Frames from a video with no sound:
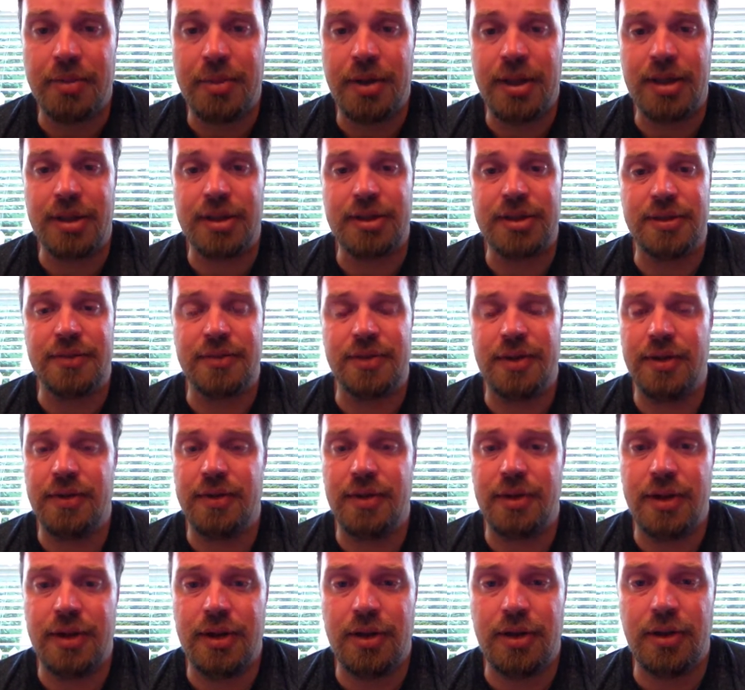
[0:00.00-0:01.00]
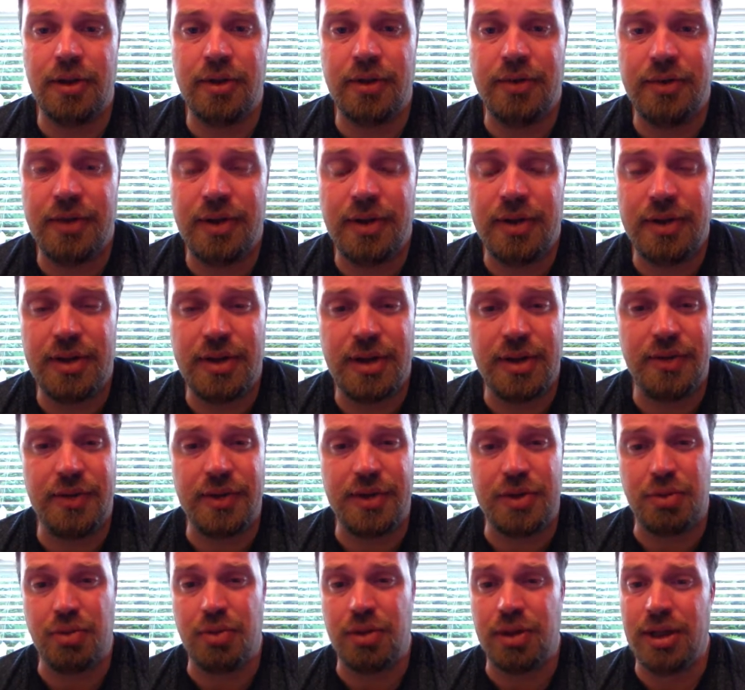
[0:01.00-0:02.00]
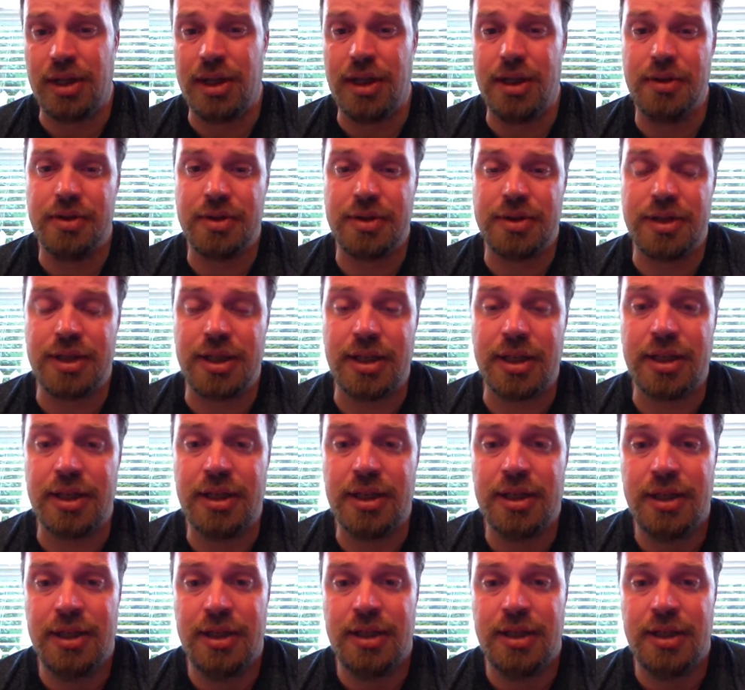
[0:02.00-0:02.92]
because if it's really interesting,